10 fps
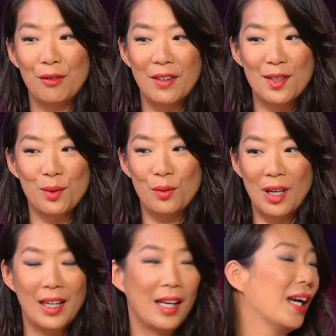reason
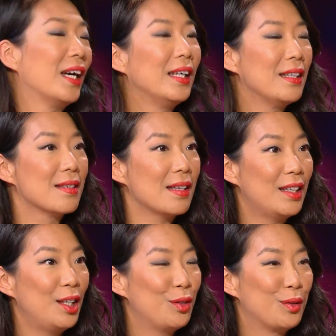why I
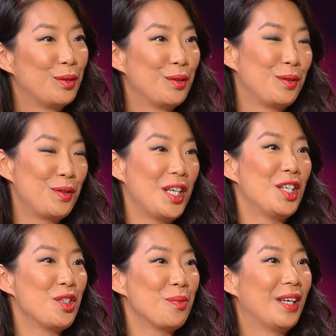decided to, to
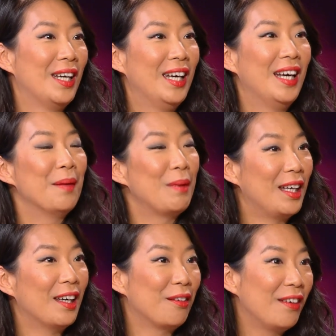change my, my
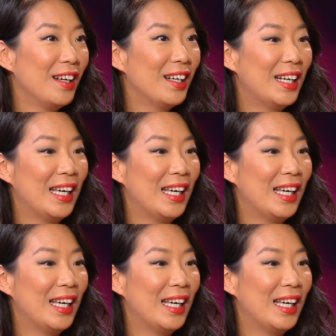career.